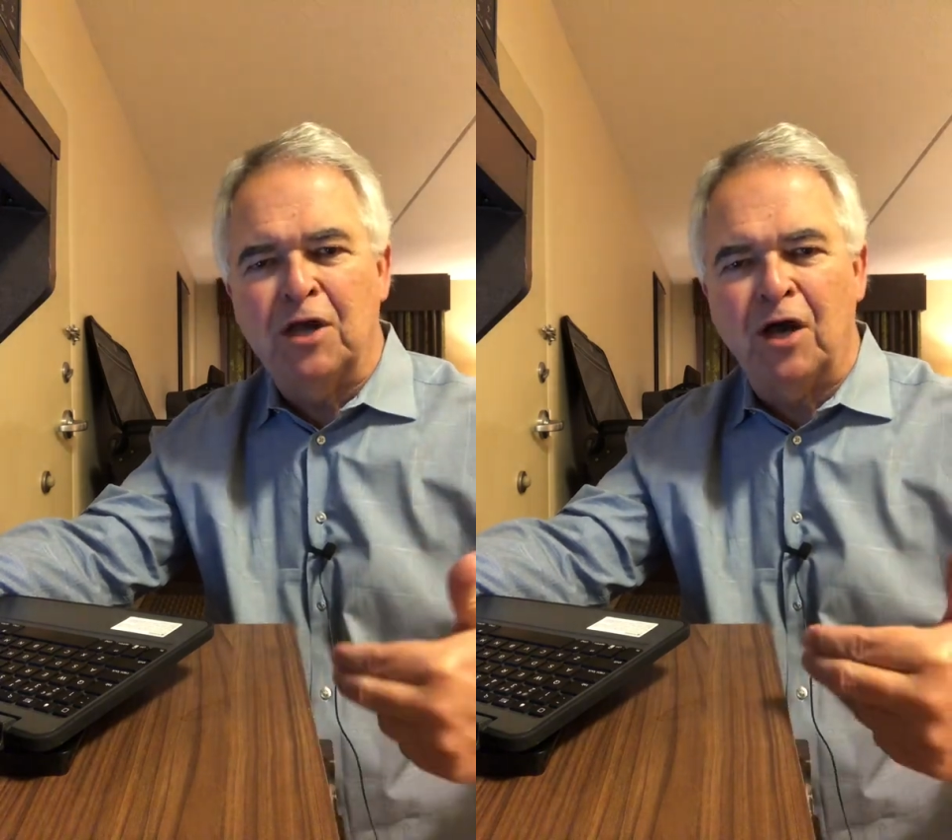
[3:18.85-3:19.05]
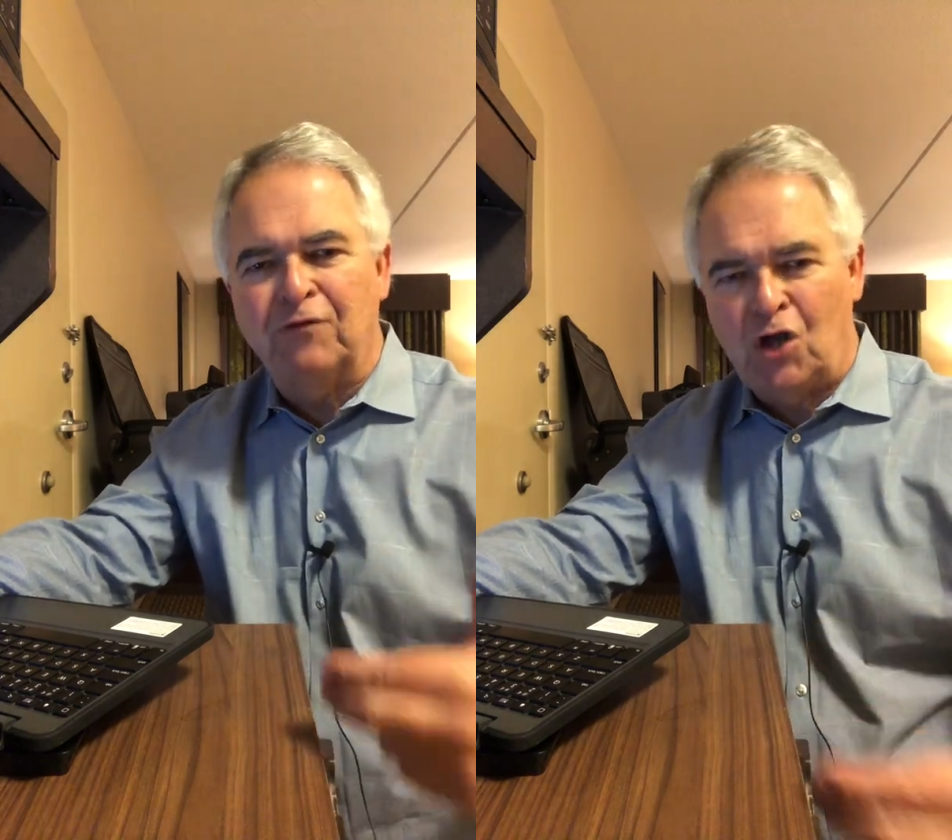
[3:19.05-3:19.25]

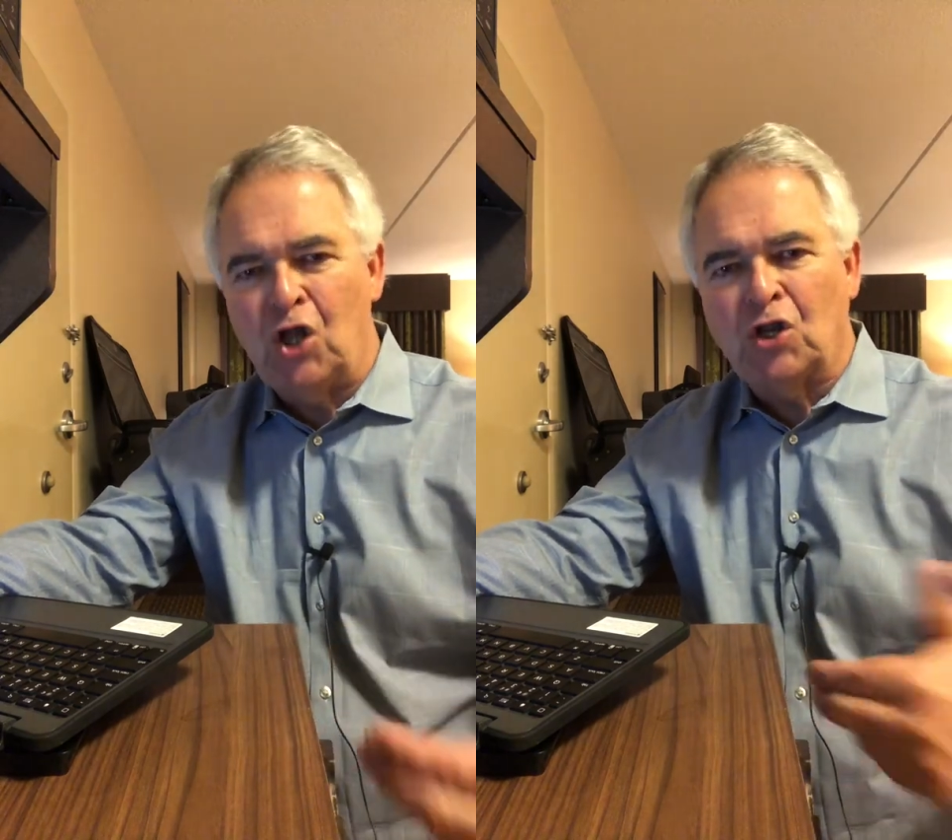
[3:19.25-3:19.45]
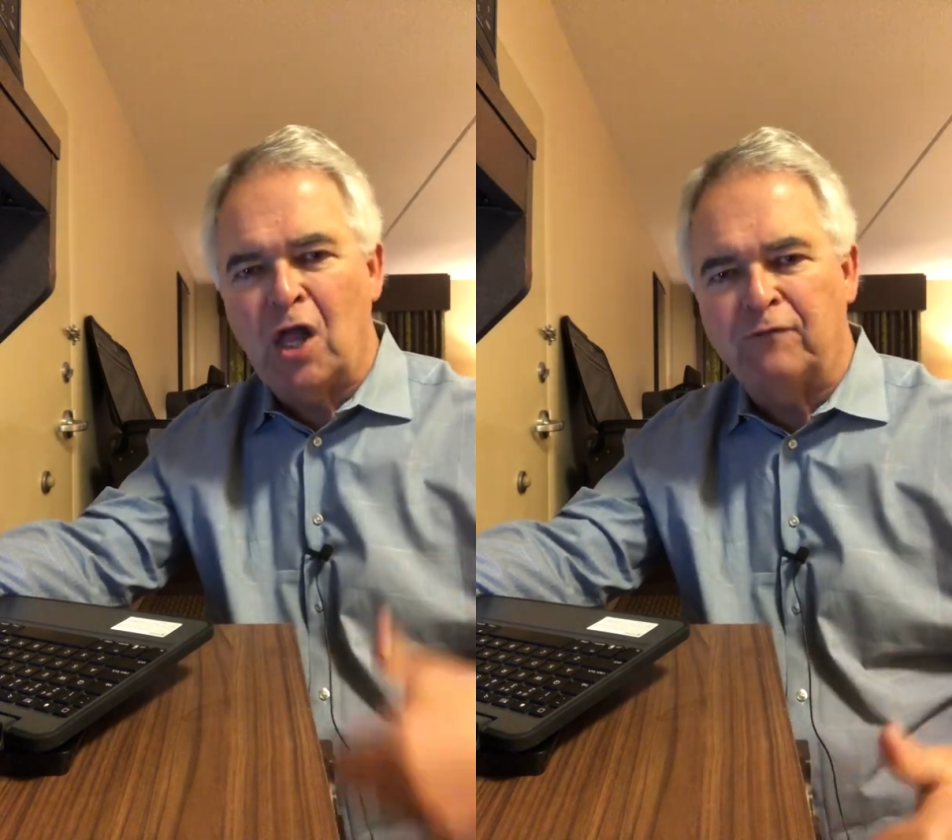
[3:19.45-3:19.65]
of
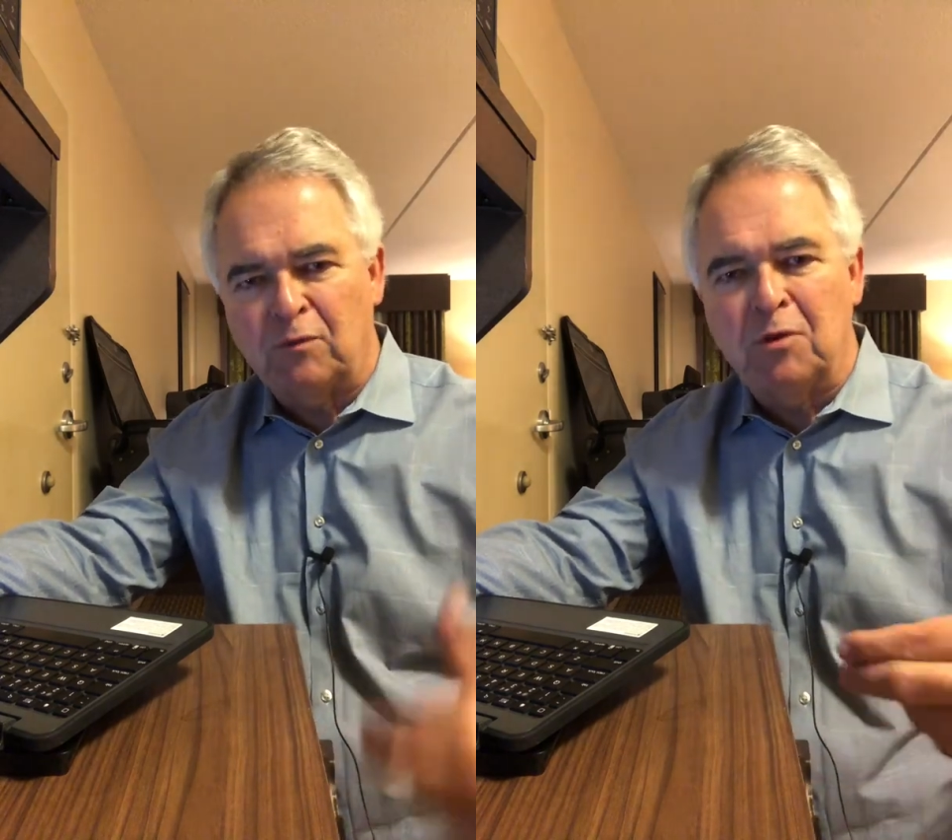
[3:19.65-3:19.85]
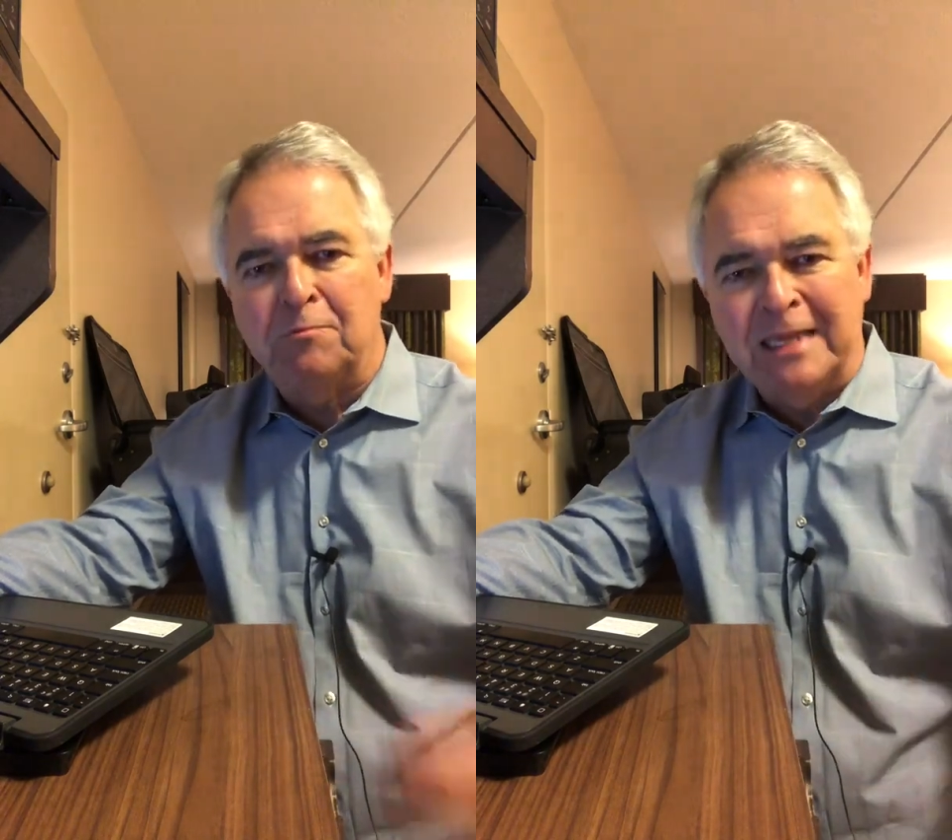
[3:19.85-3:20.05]

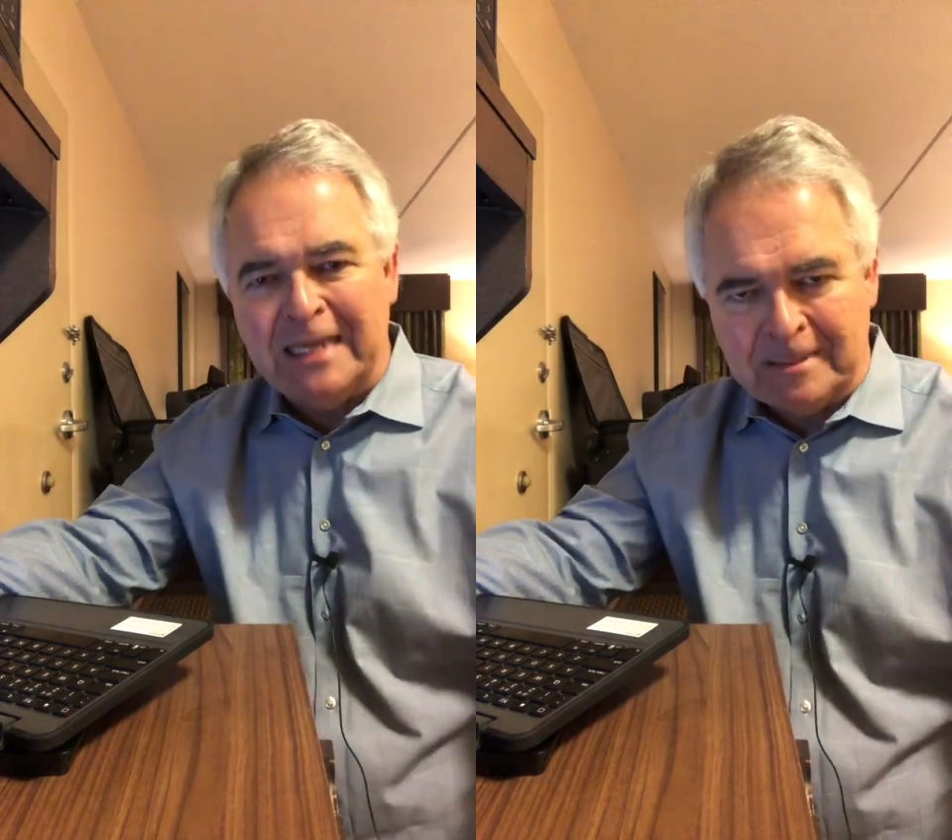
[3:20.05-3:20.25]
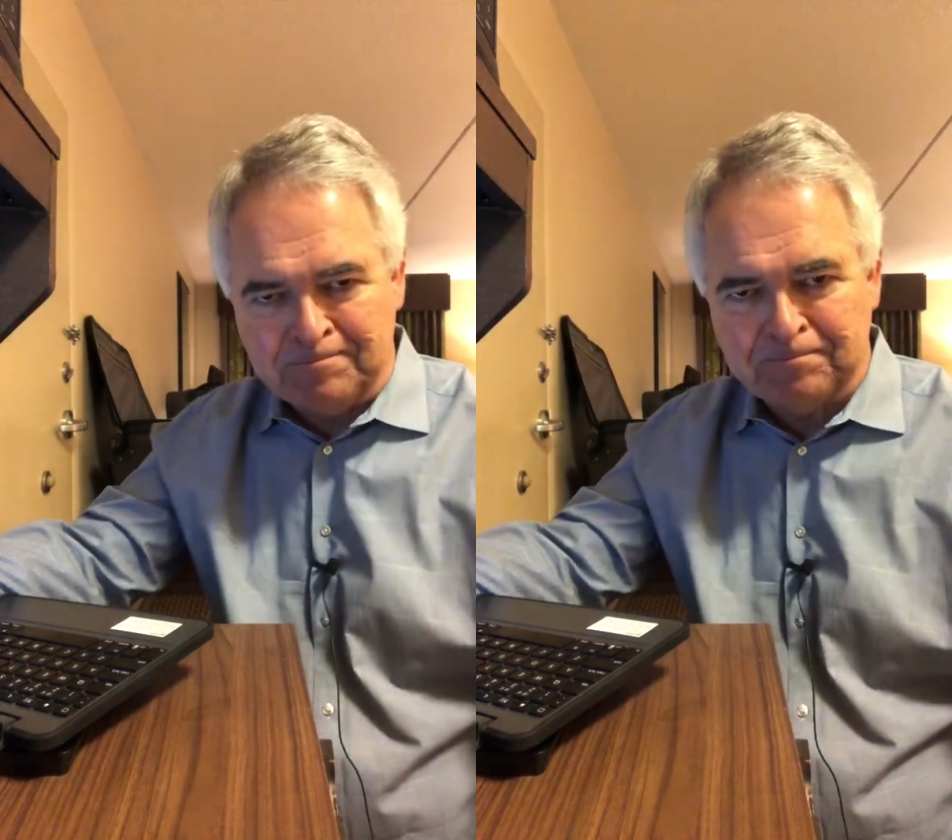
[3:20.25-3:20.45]
unlovable
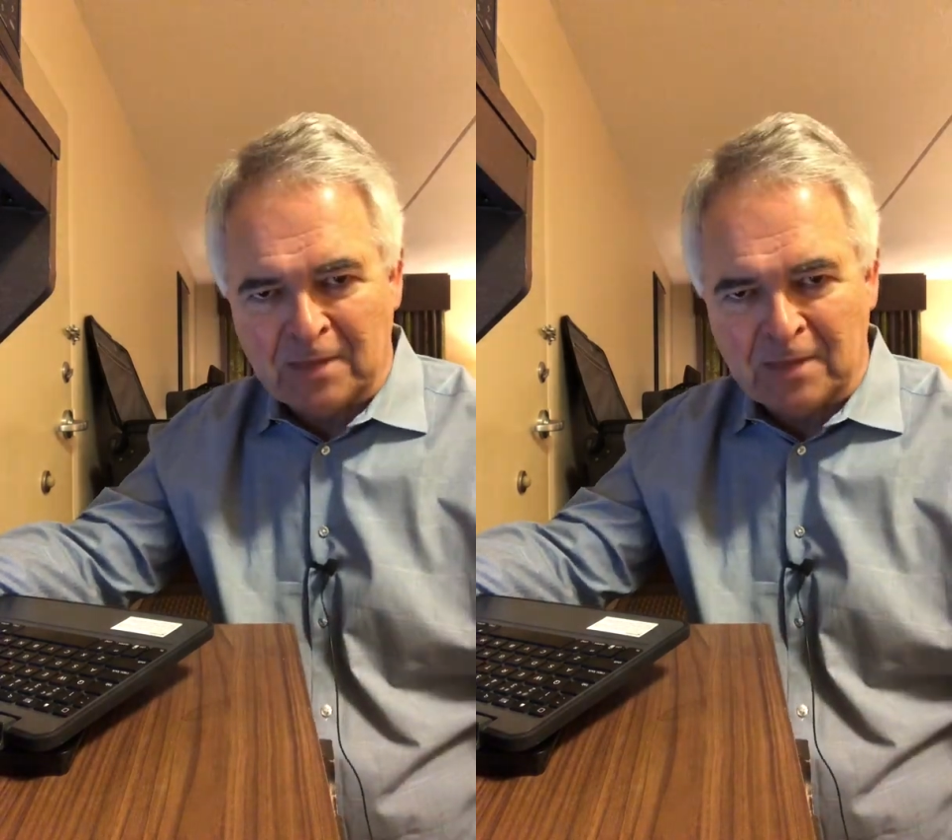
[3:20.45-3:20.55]
me